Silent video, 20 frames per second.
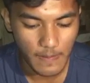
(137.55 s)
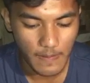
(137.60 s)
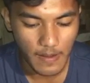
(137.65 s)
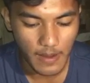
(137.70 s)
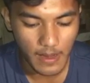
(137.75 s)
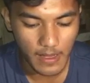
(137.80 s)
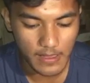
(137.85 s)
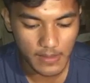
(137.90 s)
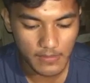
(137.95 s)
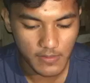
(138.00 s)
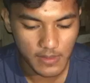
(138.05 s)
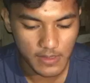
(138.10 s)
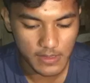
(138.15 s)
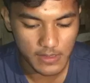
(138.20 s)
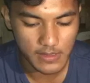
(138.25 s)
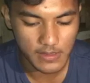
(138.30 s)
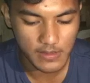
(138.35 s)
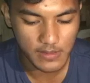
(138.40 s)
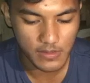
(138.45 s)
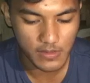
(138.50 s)

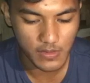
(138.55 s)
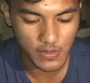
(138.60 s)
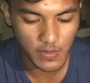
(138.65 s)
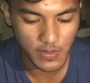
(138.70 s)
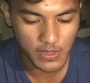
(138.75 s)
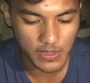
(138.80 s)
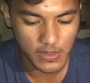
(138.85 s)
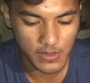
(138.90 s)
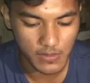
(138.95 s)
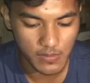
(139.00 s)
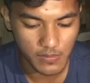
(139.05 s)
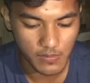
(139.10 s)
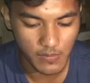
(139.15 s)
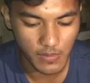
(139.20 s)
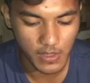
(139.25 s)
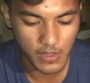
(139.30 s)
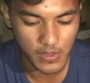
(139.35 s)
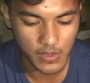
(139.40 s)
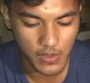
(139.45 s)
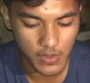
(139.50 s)
high-risk situation,
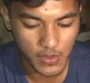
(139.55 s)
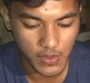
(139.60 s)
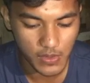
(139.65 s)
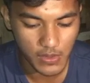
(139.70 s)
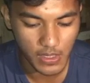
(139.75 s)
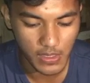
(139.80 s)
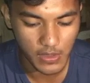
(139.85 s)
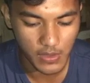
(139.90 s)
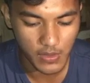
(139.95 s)
make sure that